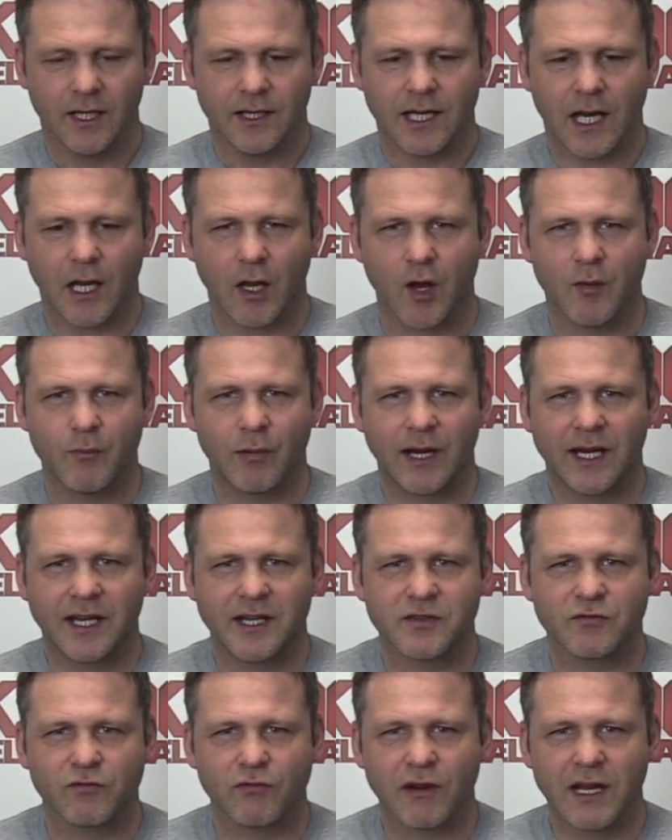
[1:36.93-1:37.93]
Now, Line Breaker
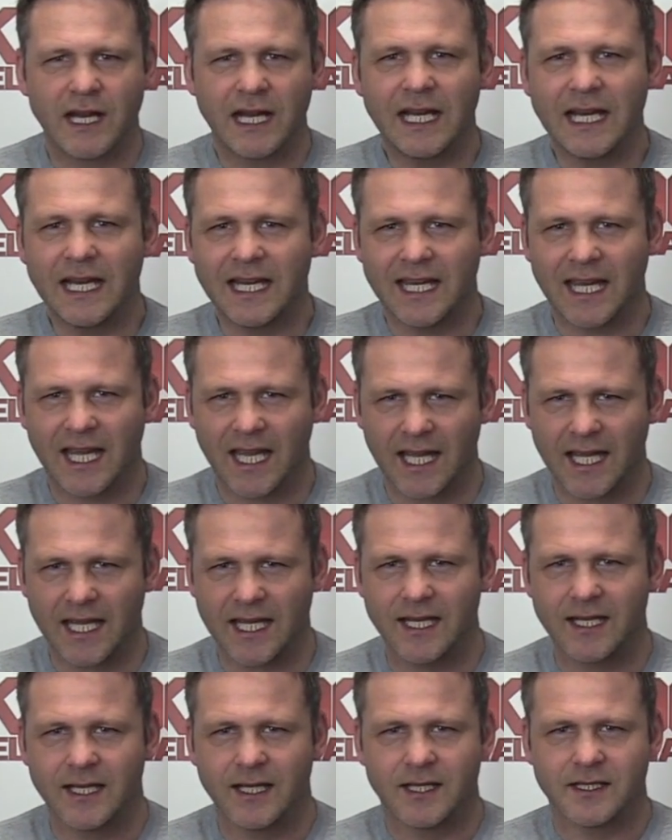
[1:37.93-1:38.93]
is really
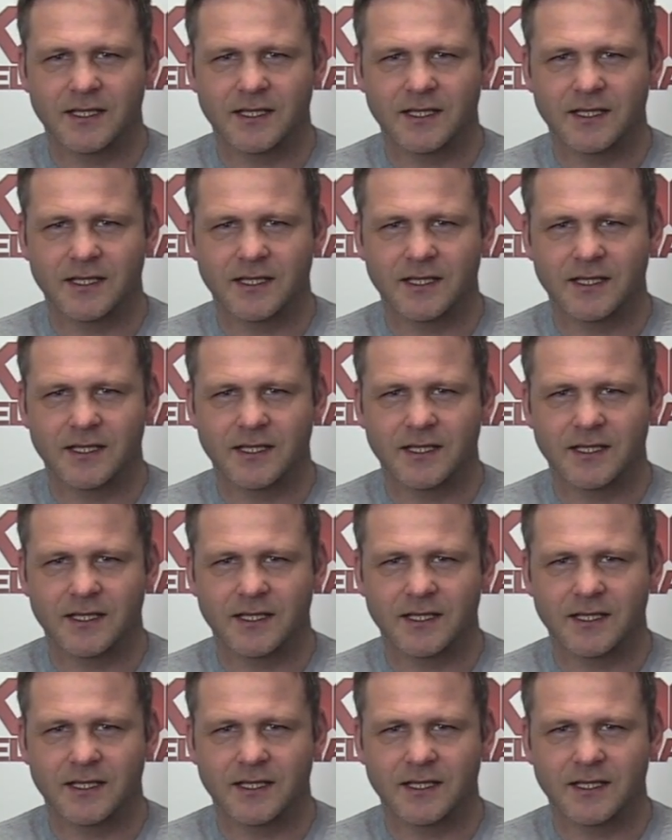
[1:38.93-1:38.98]
key